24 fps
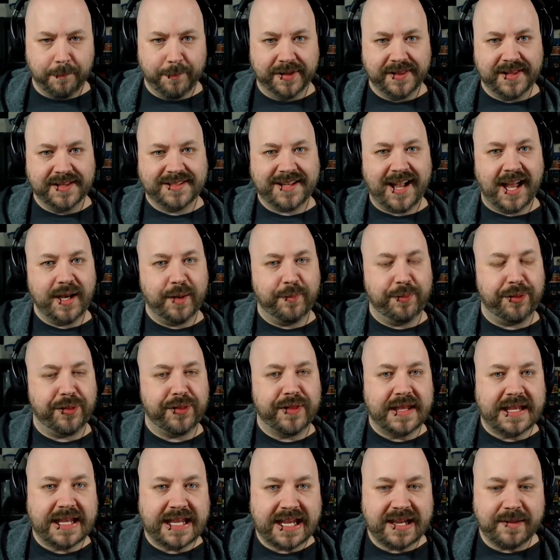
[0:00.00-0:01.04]
But this kind of
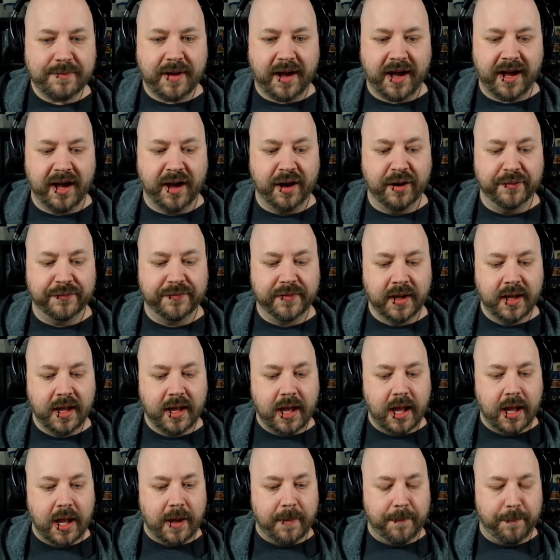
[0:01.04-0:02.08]
theme of
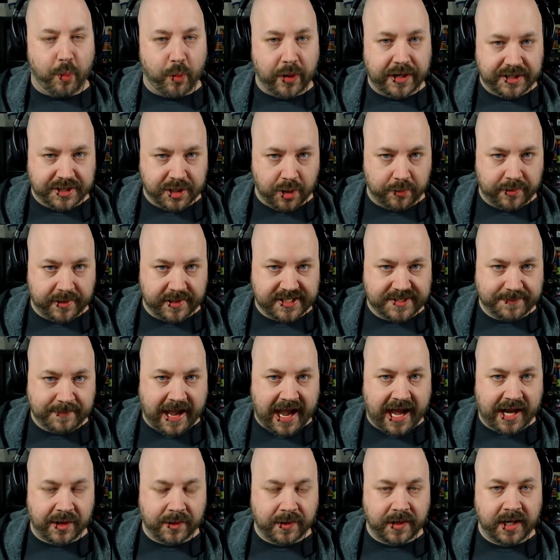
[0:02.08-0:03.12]
point tokens
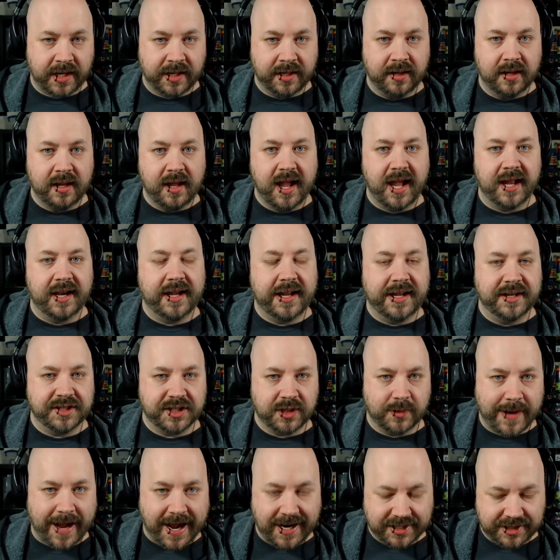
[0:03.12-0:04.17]
mattering and
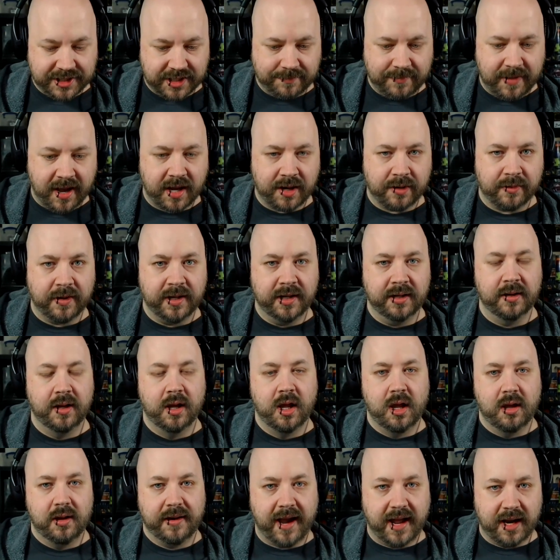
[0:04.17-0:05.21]
interaction mattering
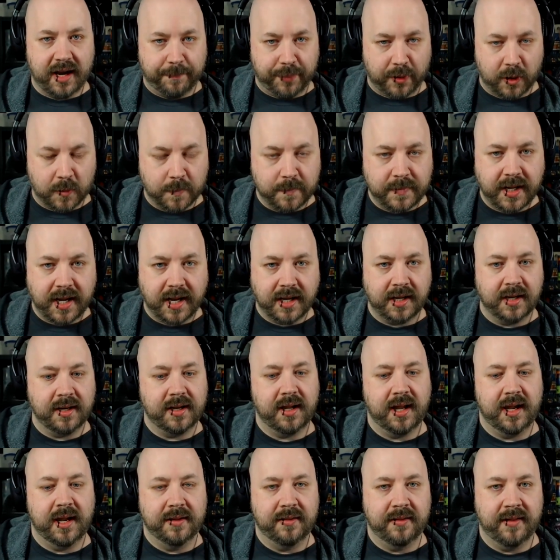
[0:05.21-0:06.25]
kind of
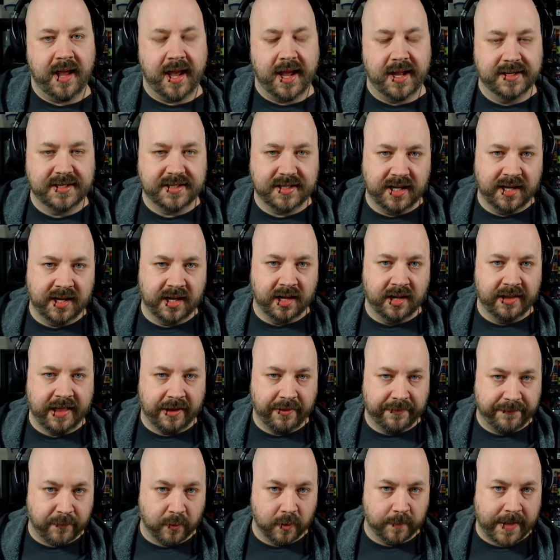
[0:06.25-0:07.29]
permeated in that
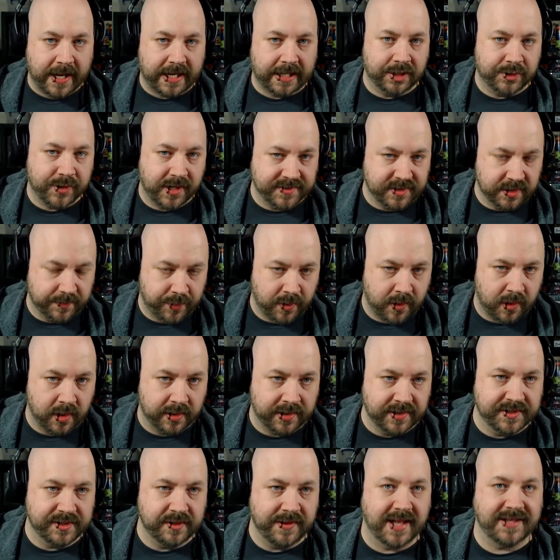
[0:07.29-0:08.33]
4-pack of Jurassic
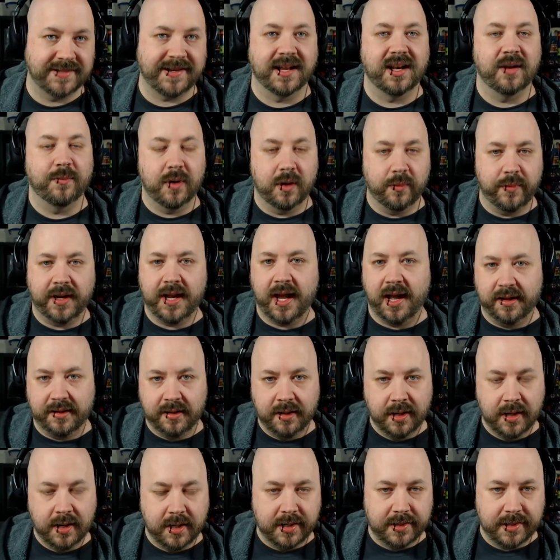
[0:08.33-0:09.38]
Park. And so that's kind of where we got